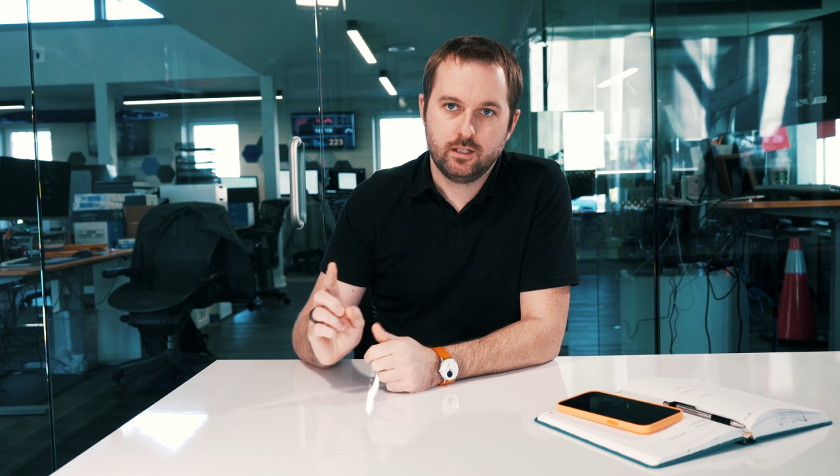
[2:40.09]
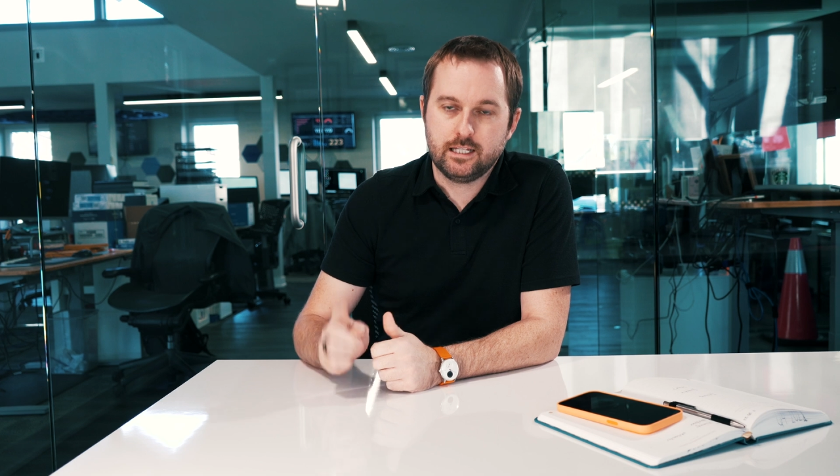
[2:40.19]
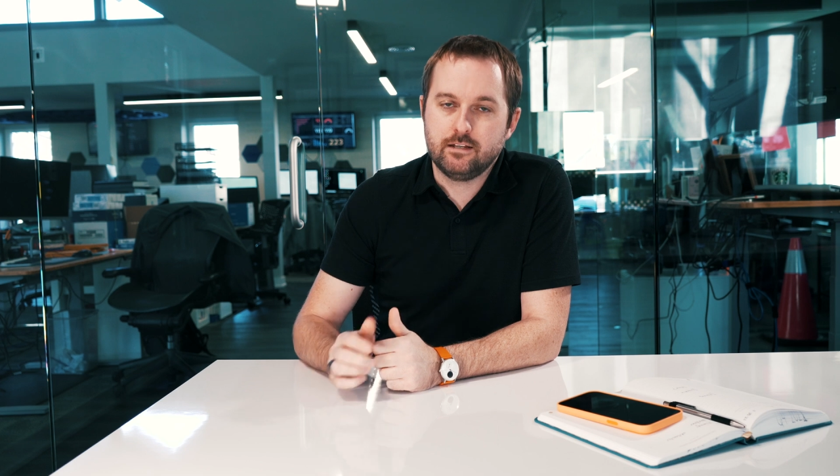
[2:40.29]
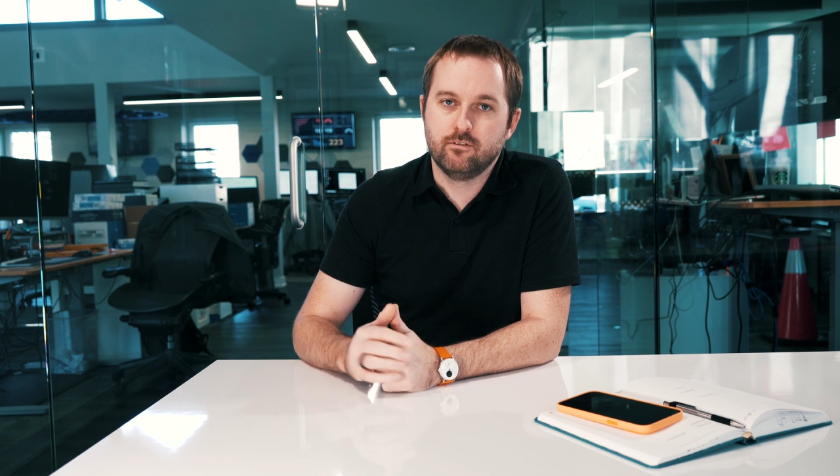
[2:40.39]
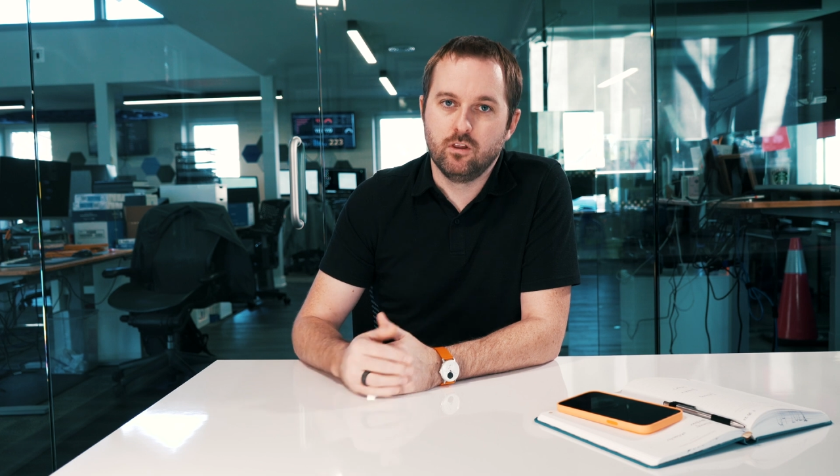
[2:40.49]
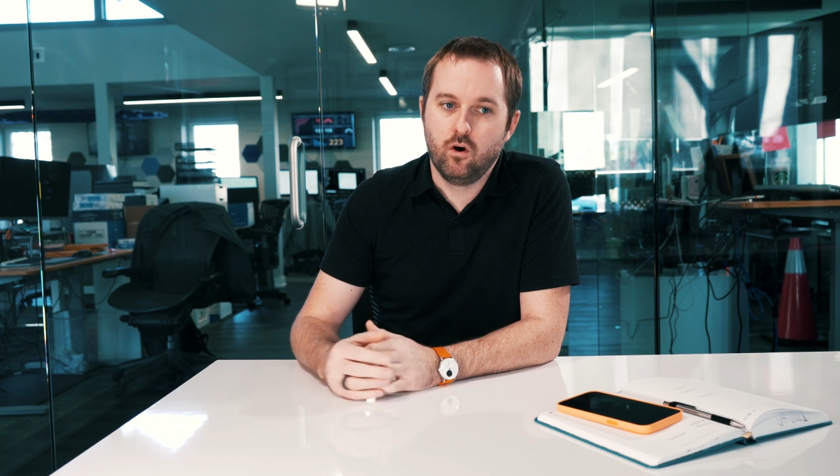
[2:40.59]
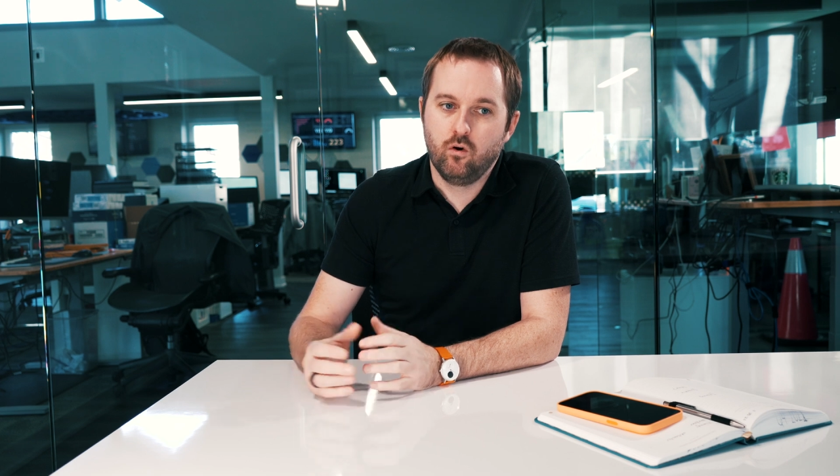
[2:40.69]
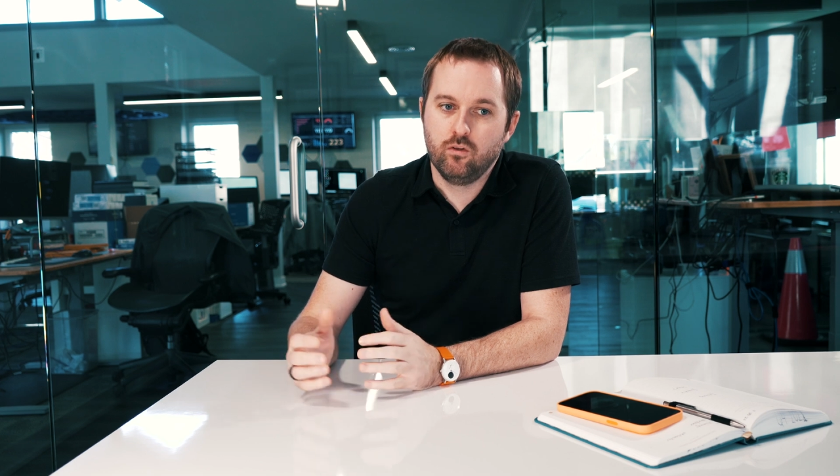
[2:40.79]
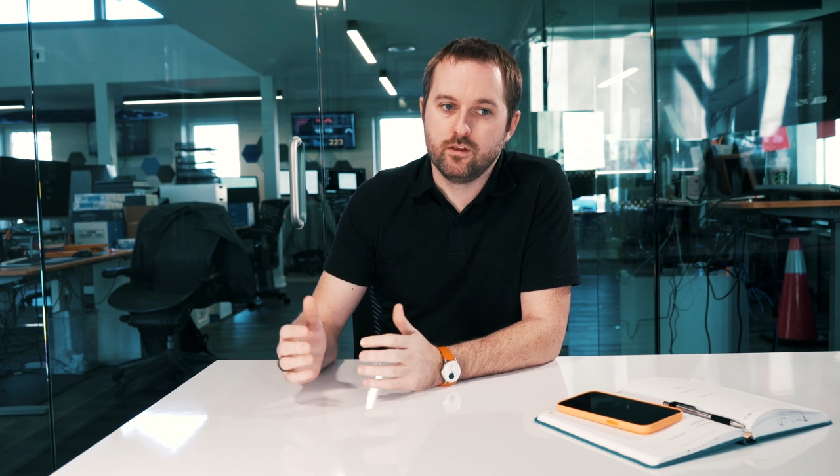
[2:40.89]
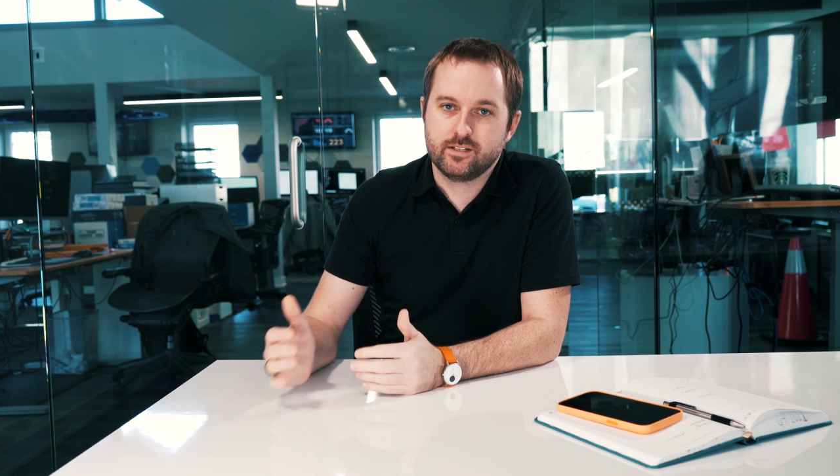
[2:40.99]
even
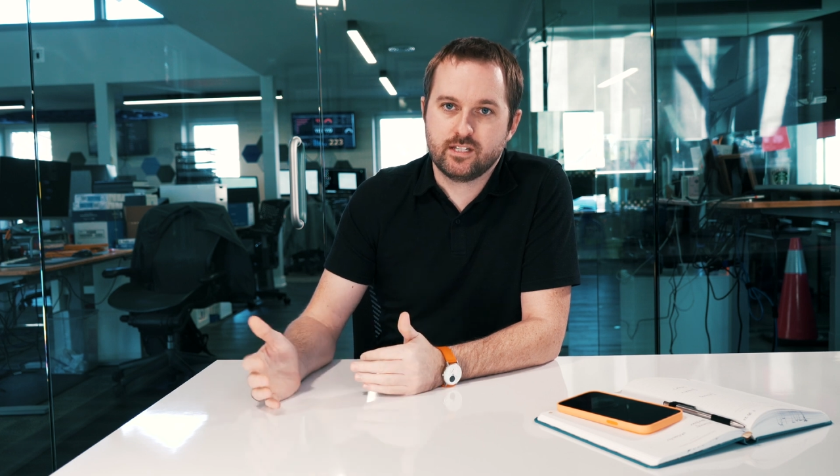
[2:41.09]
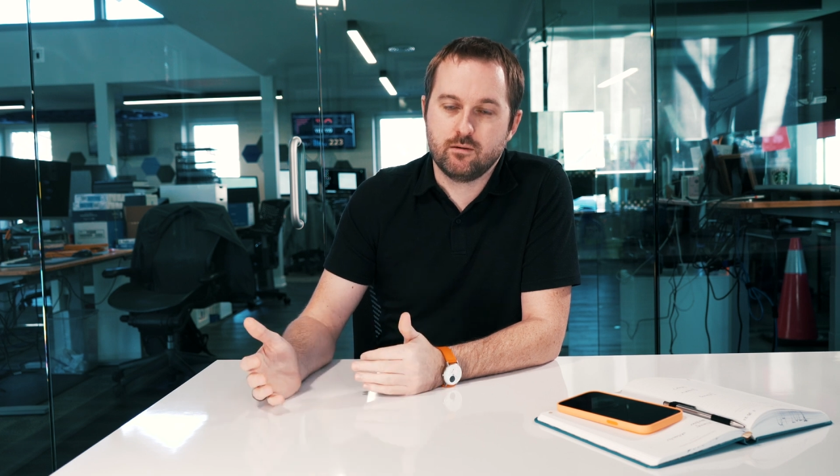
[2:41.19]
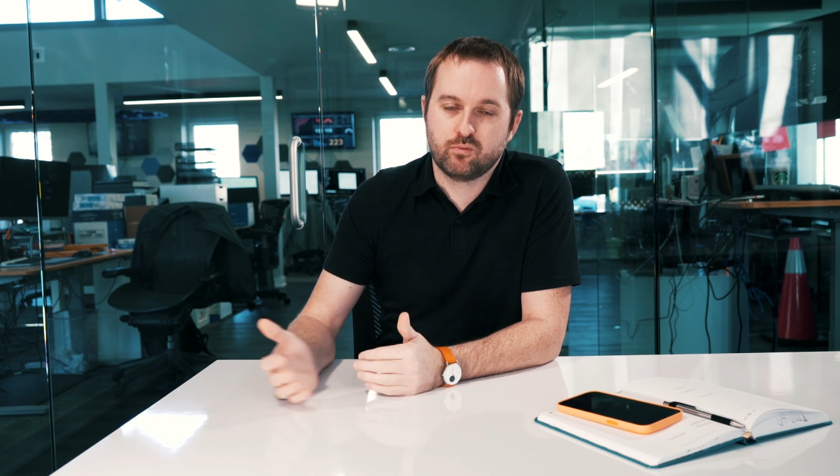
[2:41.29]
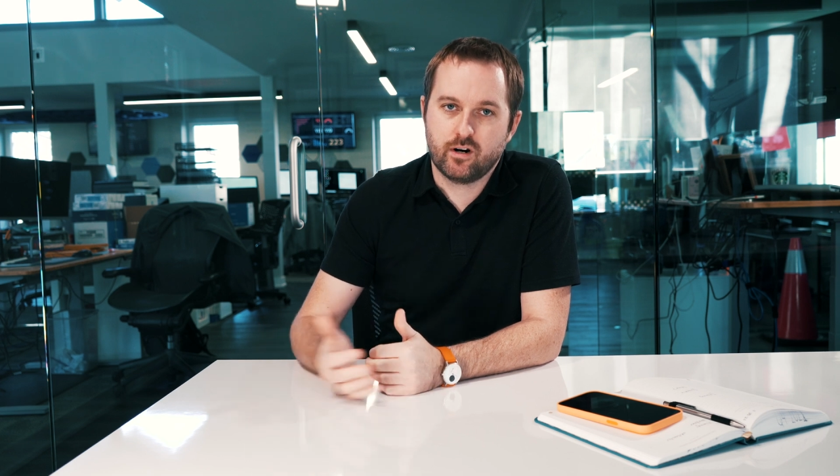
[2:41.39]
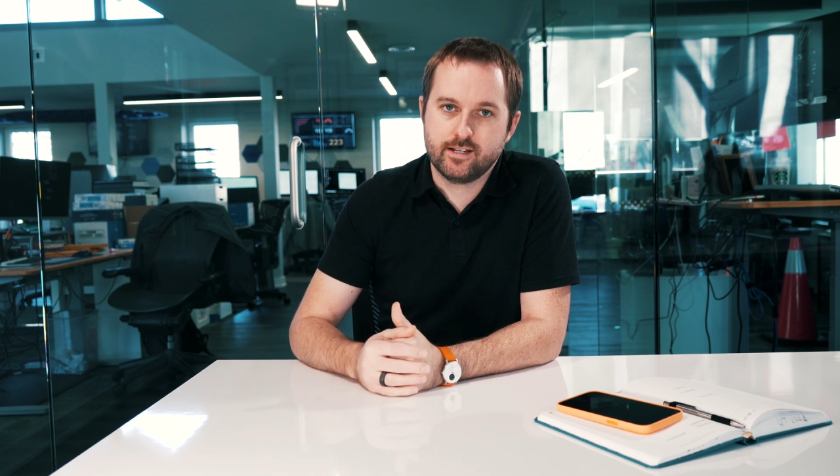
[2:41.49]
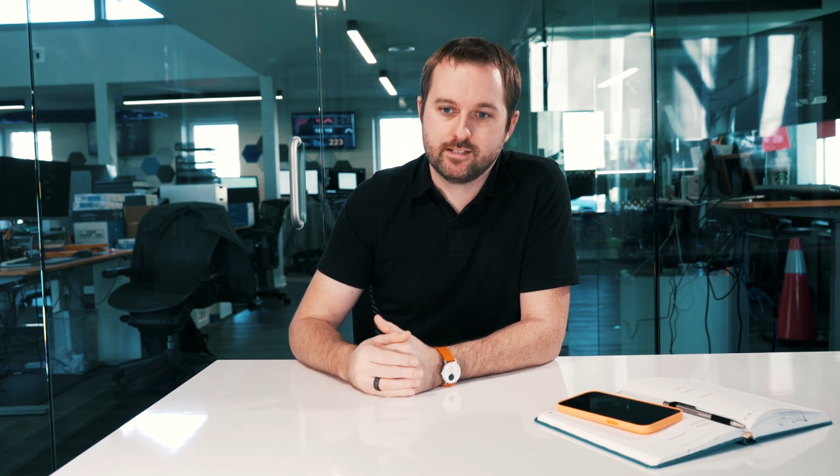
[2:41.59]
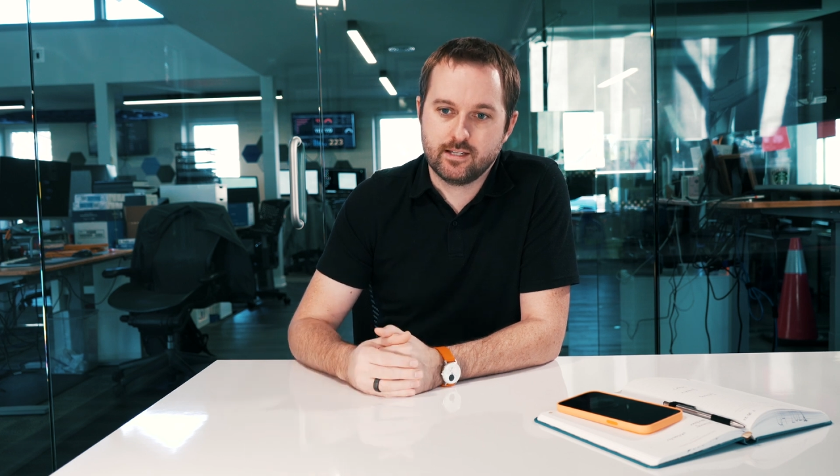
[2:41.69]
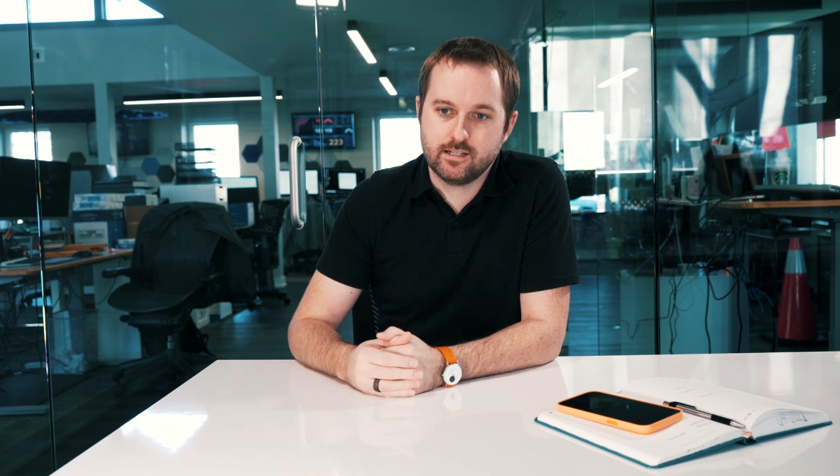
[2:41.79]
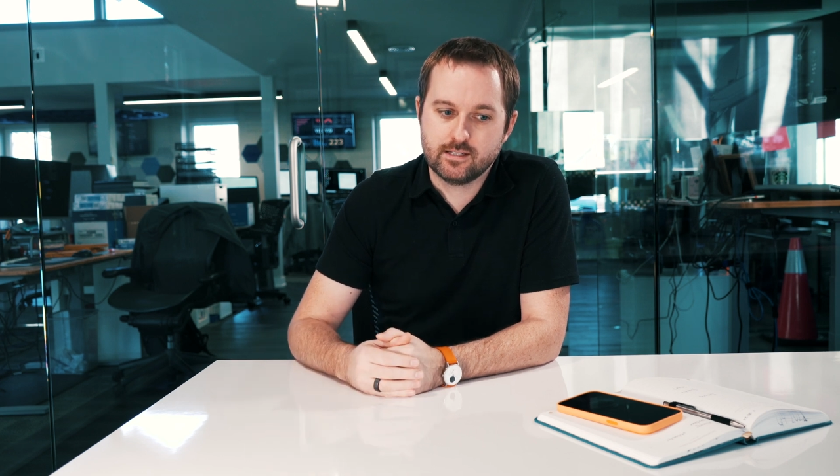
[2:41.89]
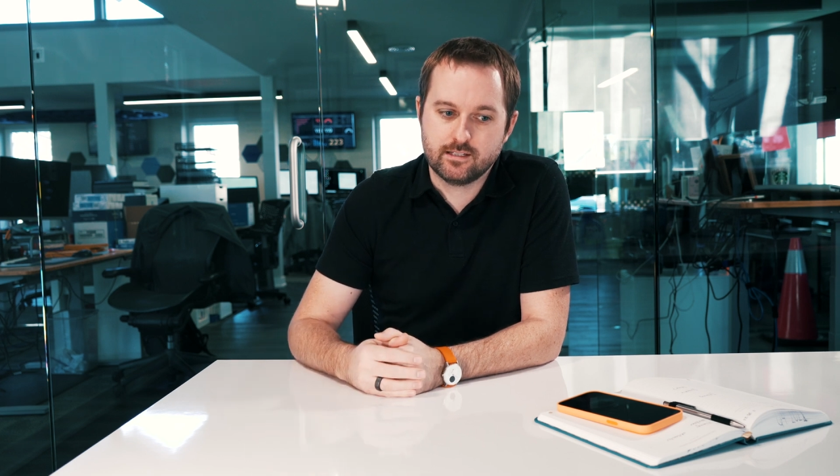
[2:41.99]
though the seat price
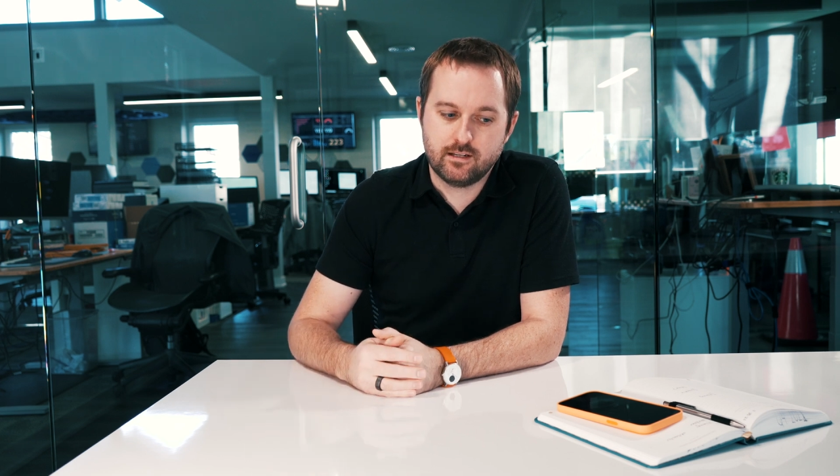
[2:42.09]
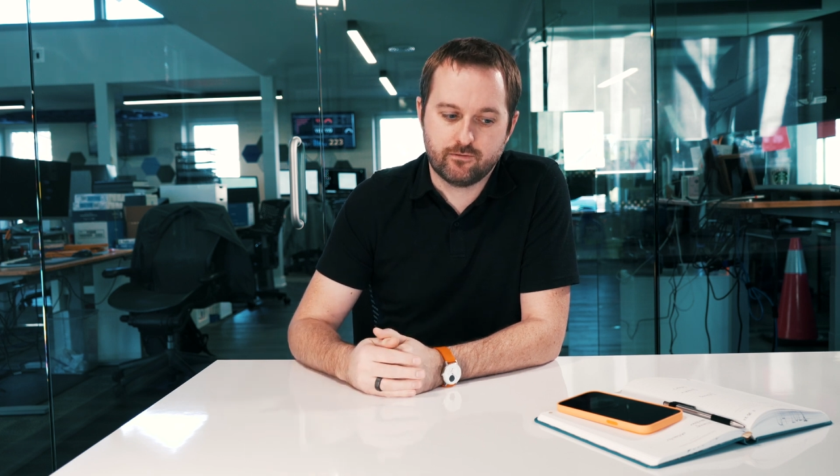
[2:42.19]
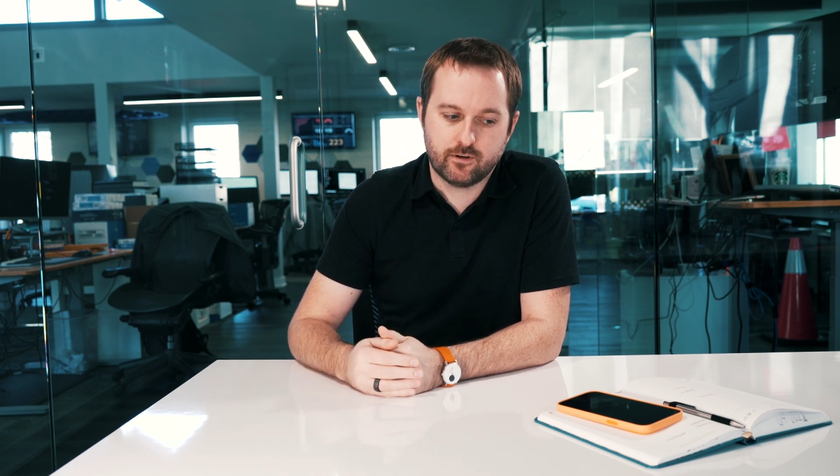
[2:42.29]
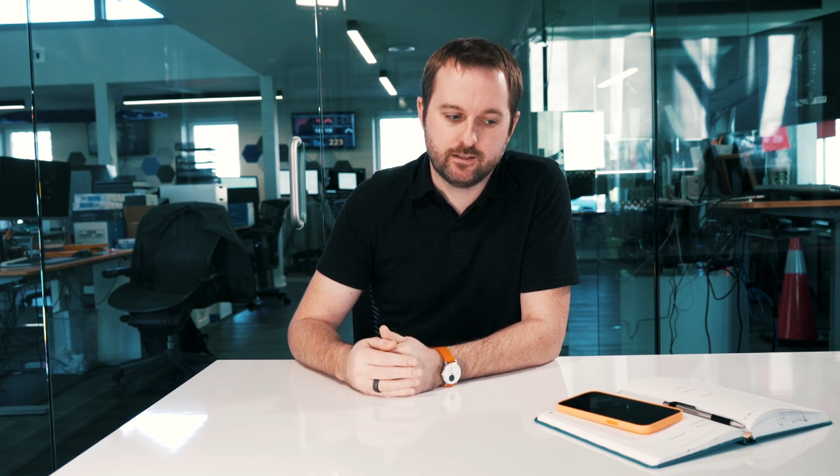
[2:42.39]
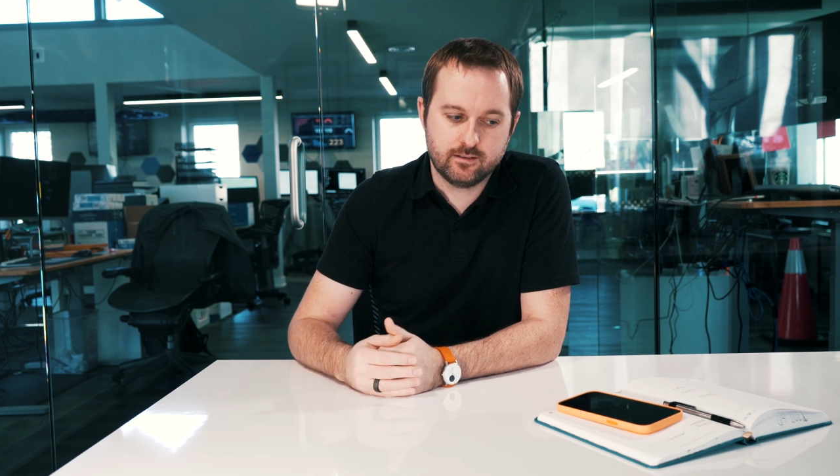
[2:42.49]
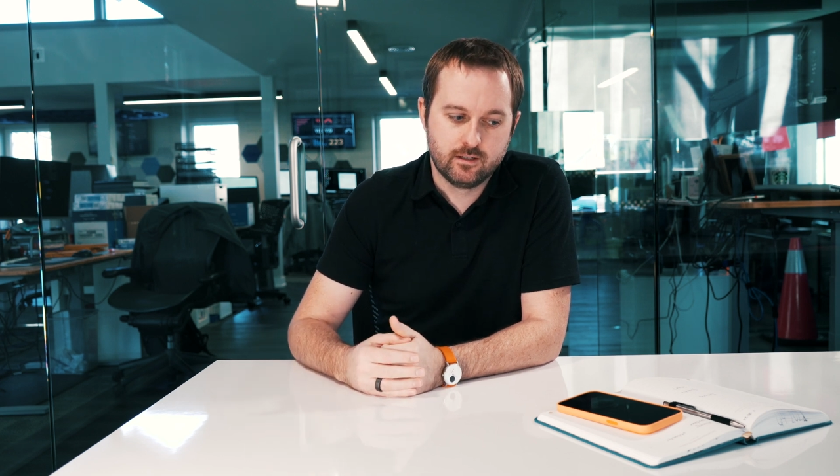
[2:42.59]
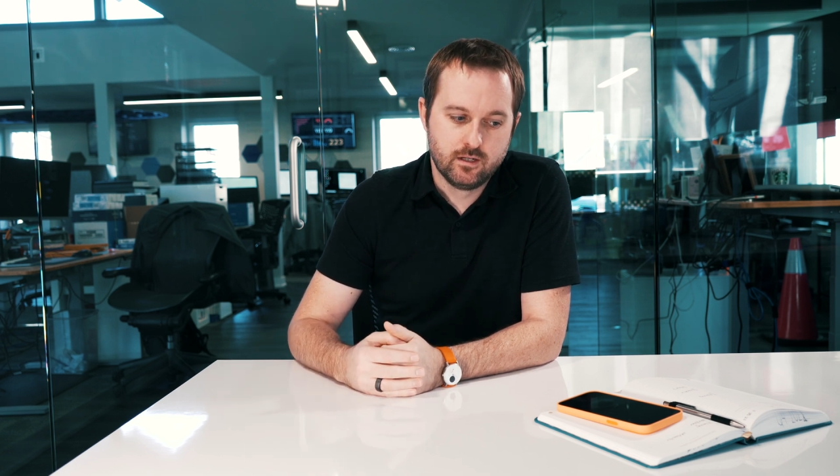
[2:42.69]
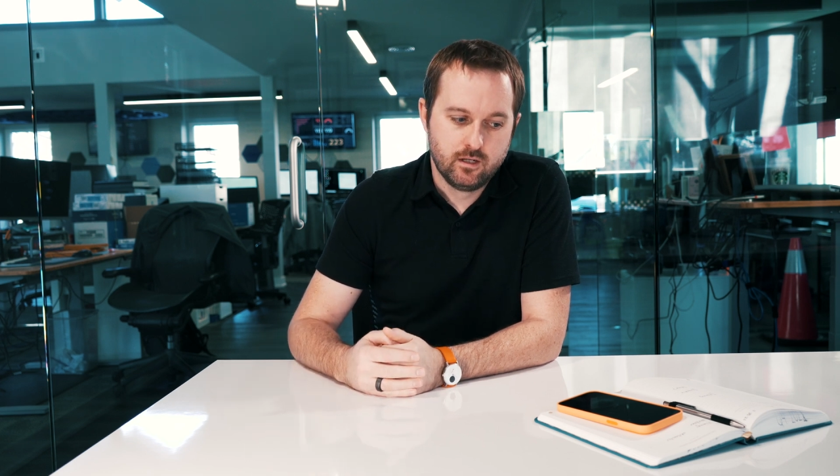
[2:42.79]
is different.